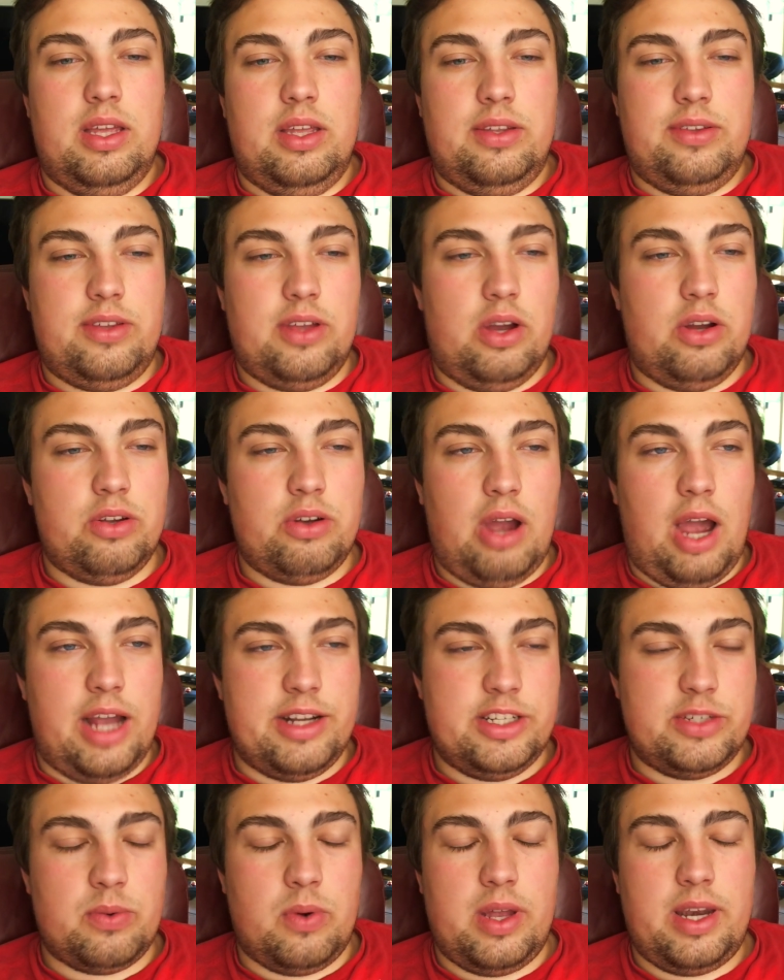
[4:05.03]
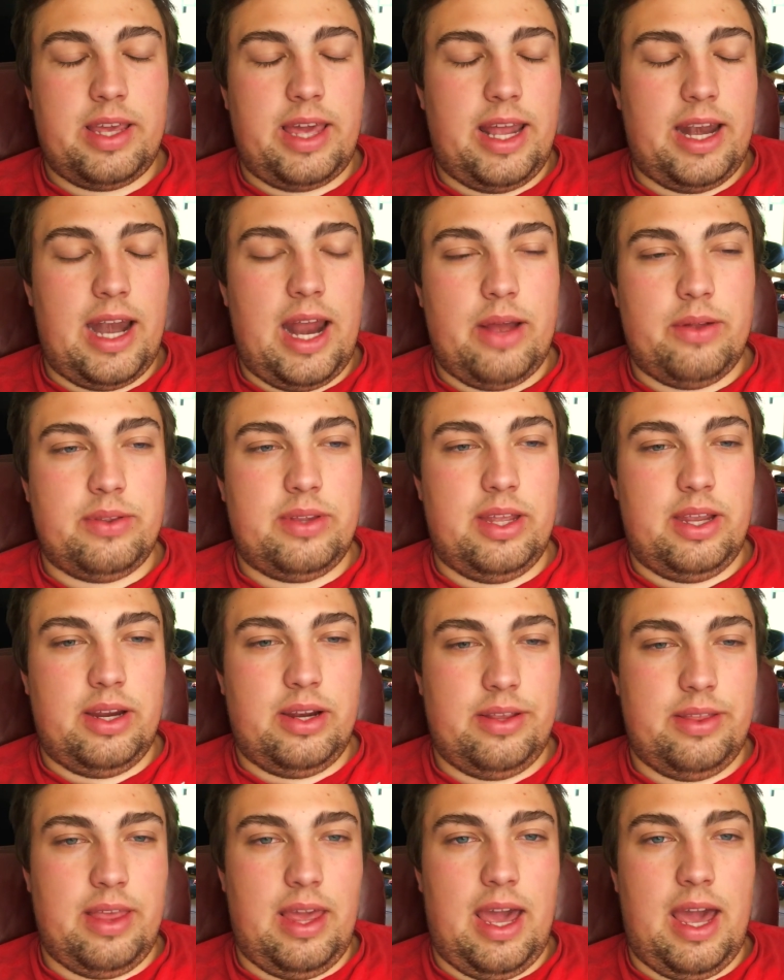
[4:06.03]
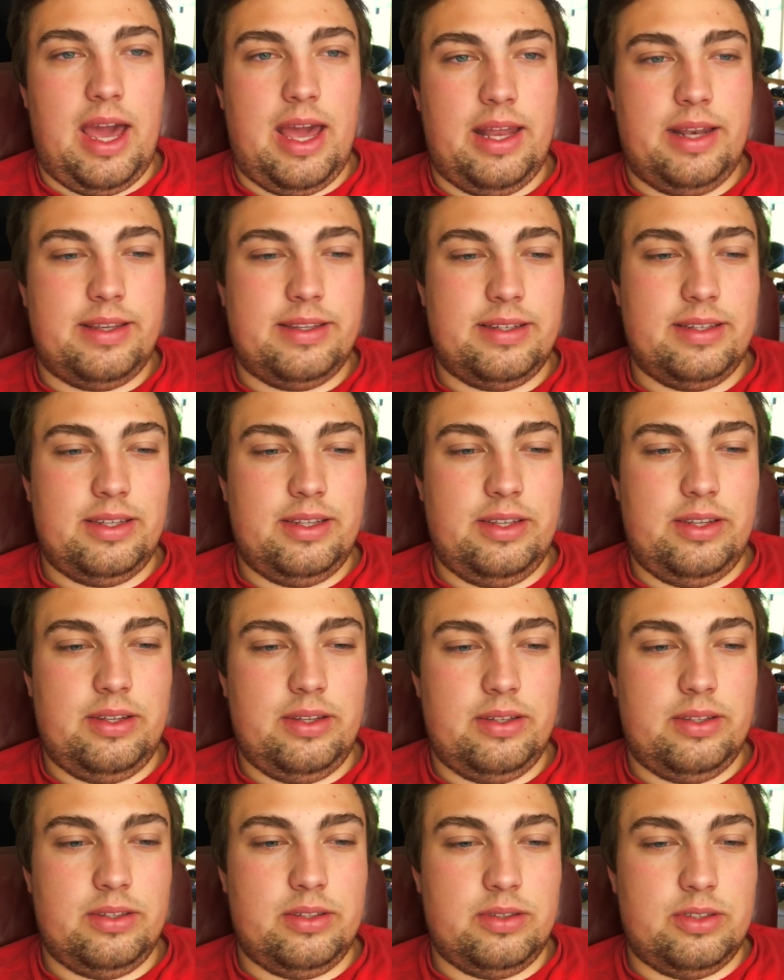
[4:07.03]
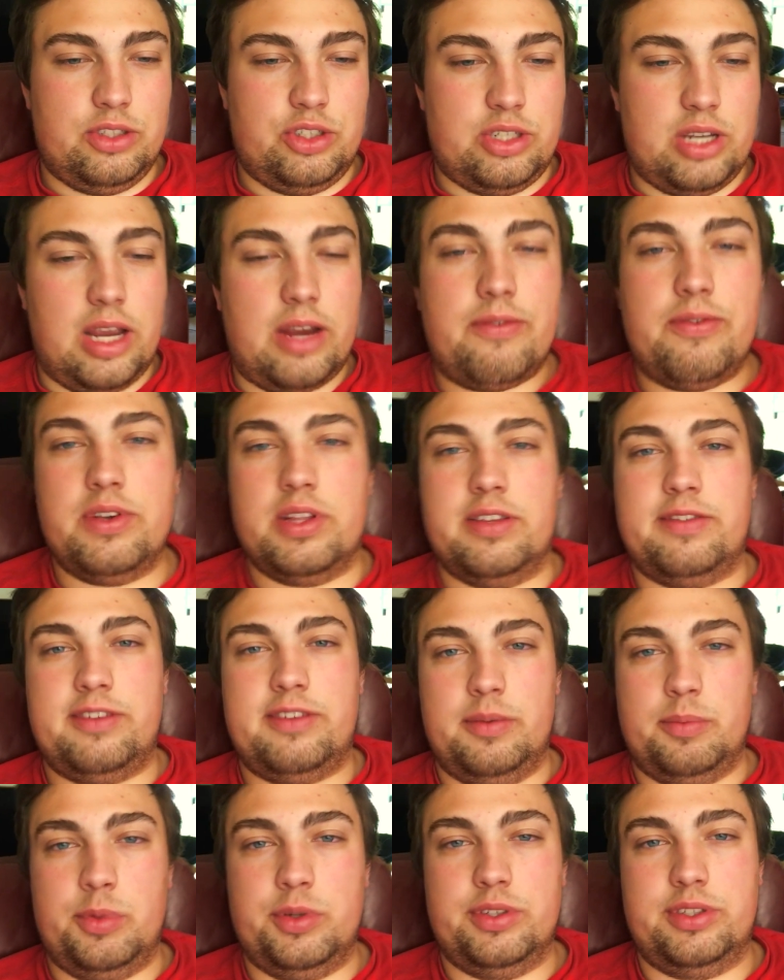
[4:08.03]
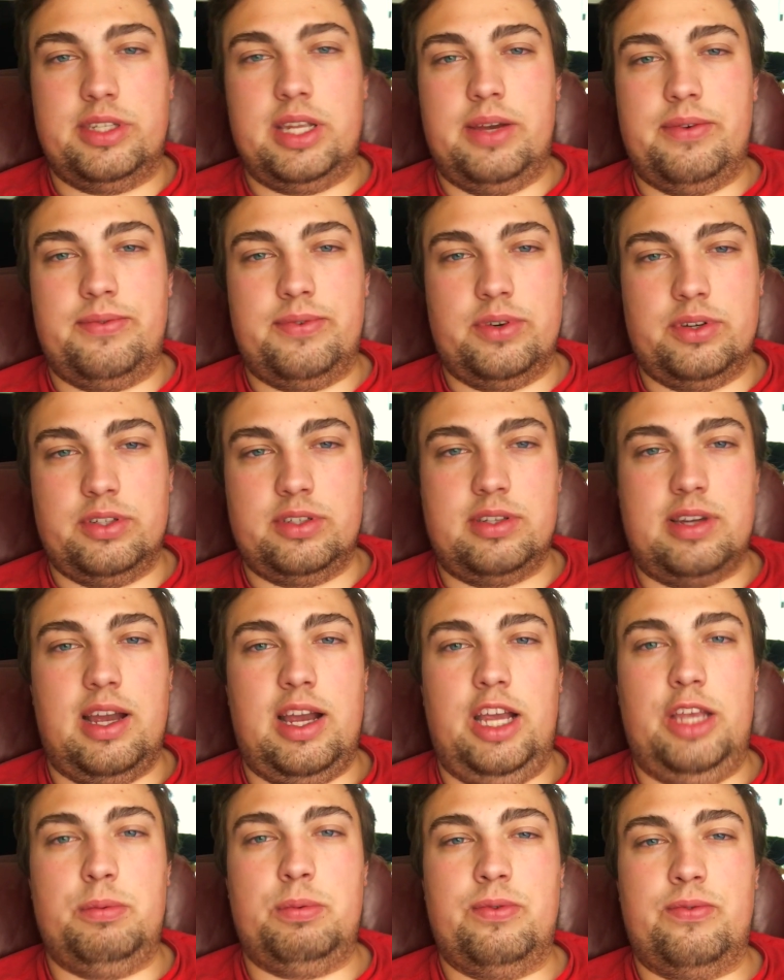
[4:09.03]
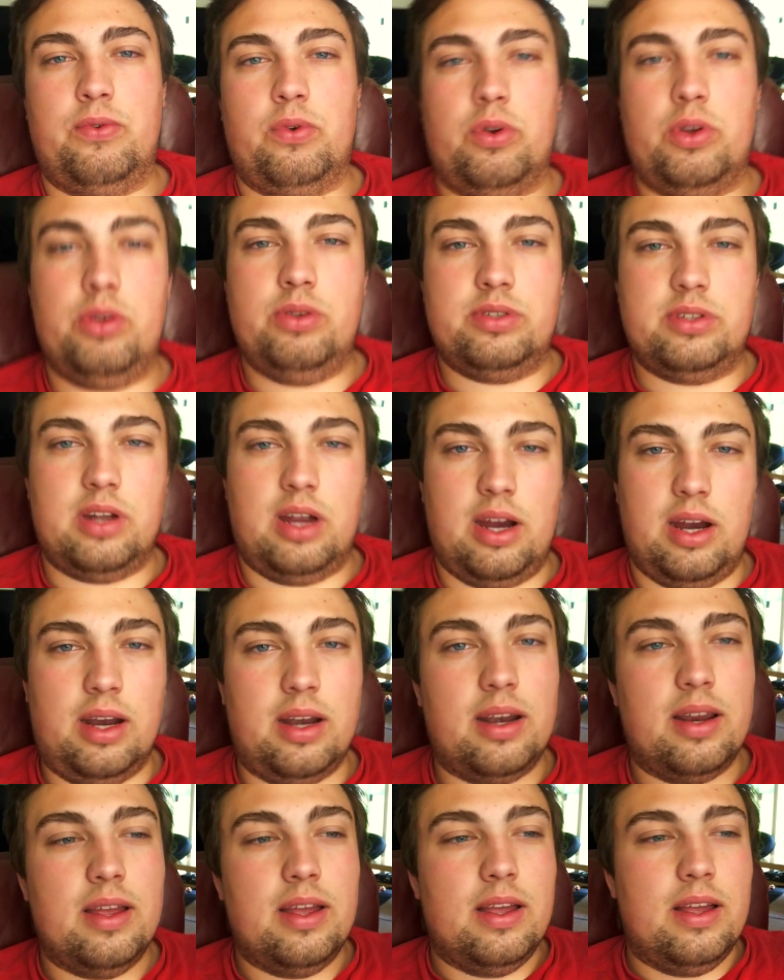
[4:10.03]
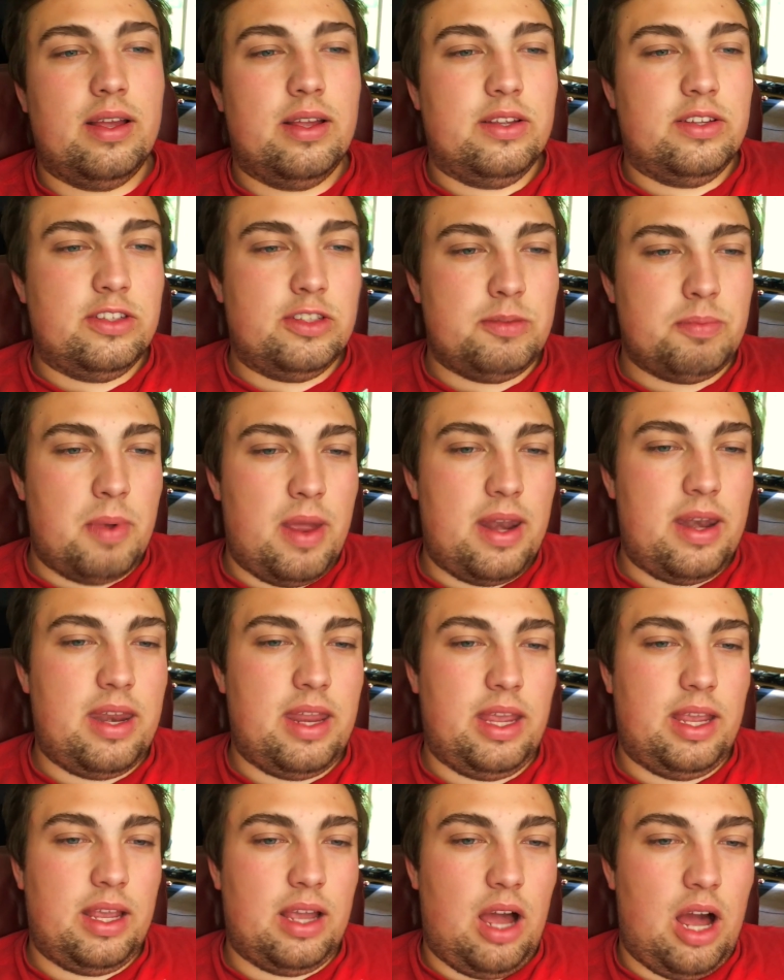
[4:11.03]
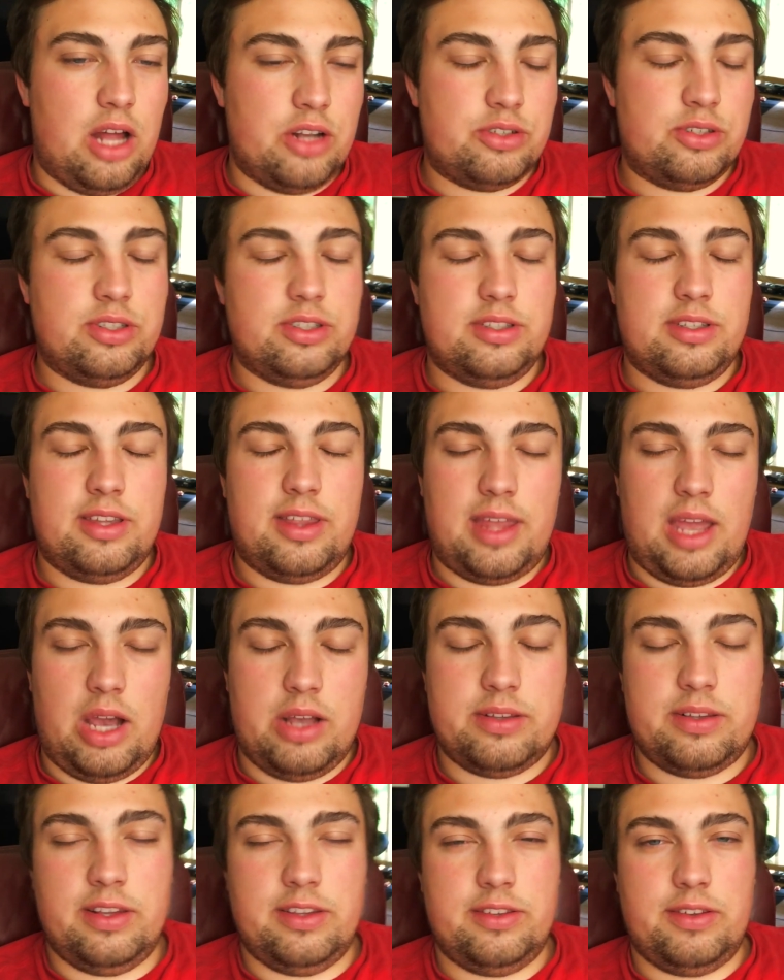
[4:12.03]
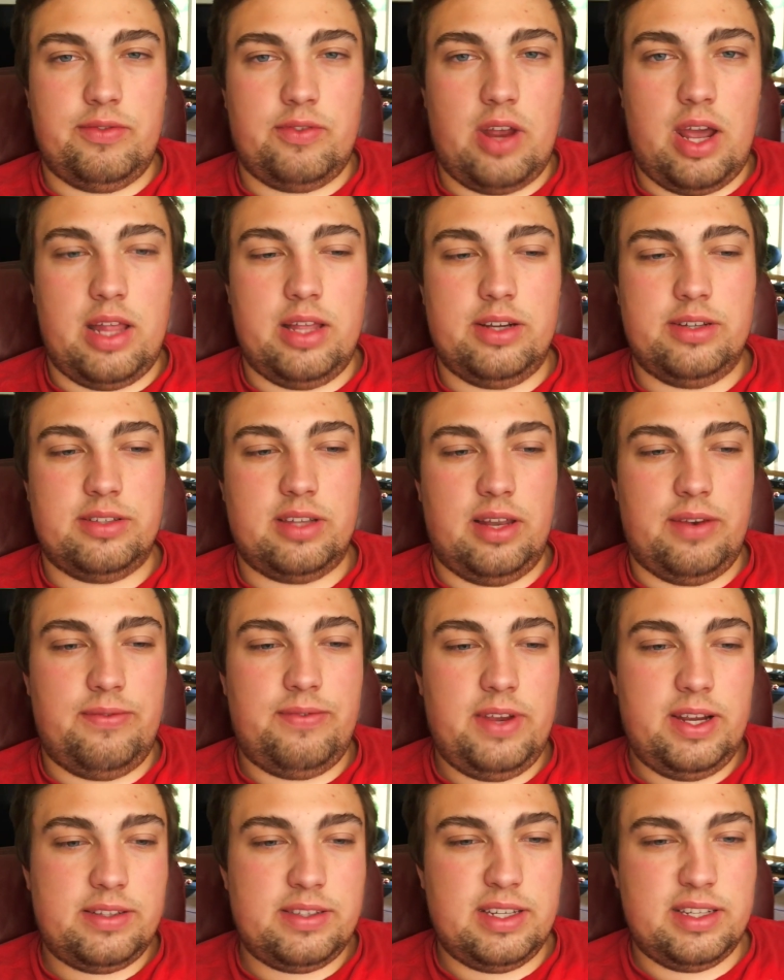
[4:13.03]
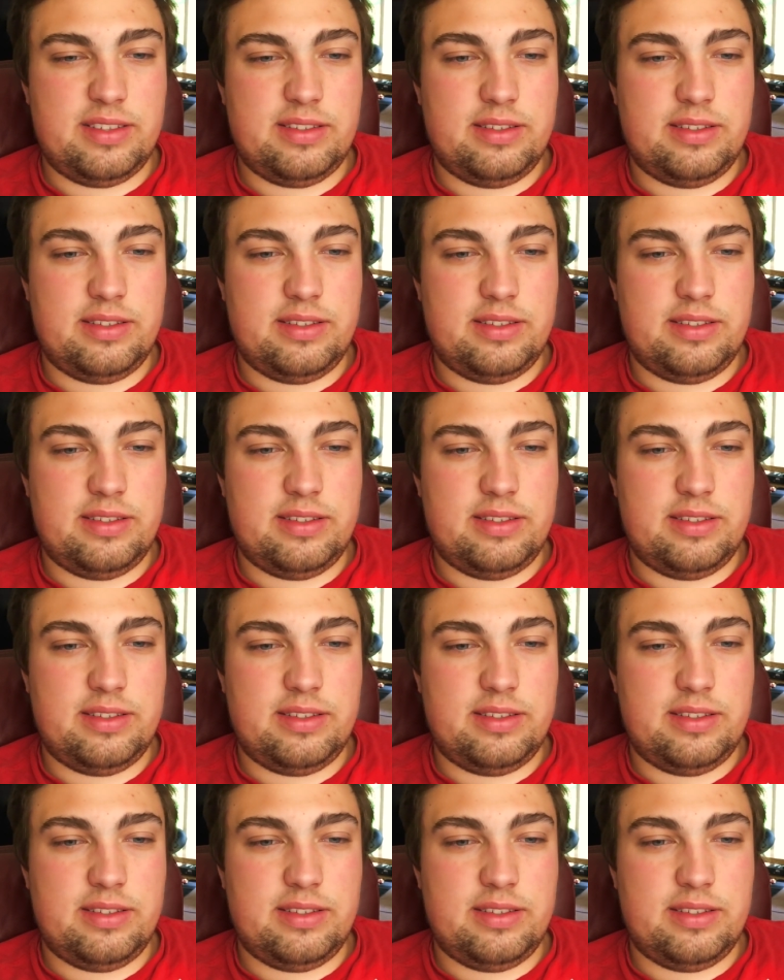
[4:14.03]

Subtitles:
So I just want to get it out there that check for the simple stuff first, guys, before you start spending hundreds, thousands of dollars on fixing